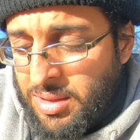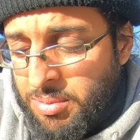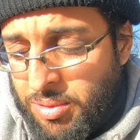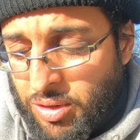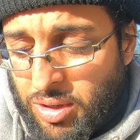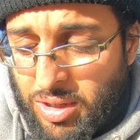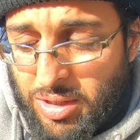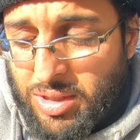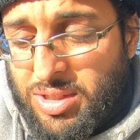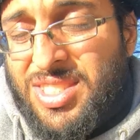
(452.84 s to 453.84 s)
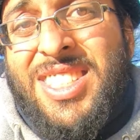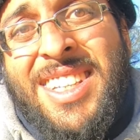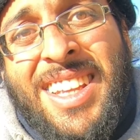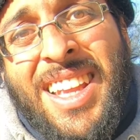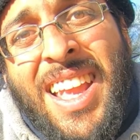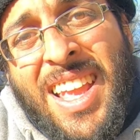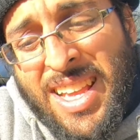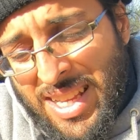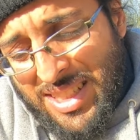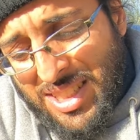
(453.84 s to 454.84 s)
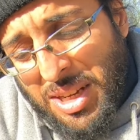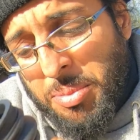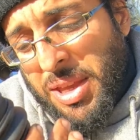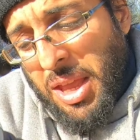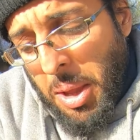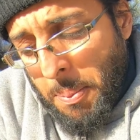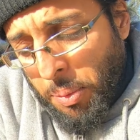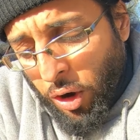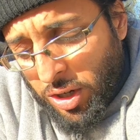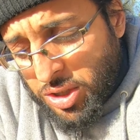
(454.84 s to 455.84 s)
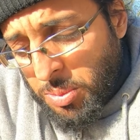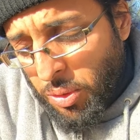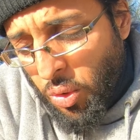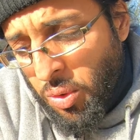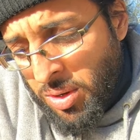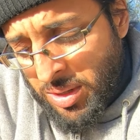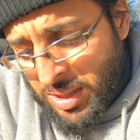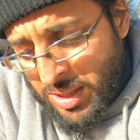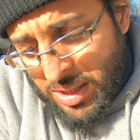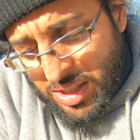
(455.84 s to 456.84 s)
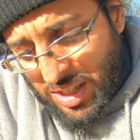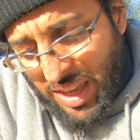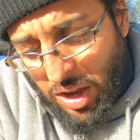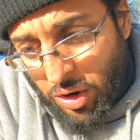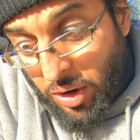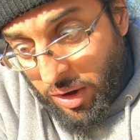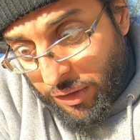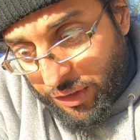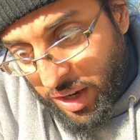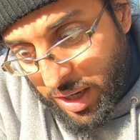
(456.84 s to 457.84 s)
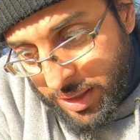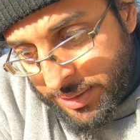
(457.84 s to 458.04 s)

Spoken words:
because it's going to be impossible to get on after.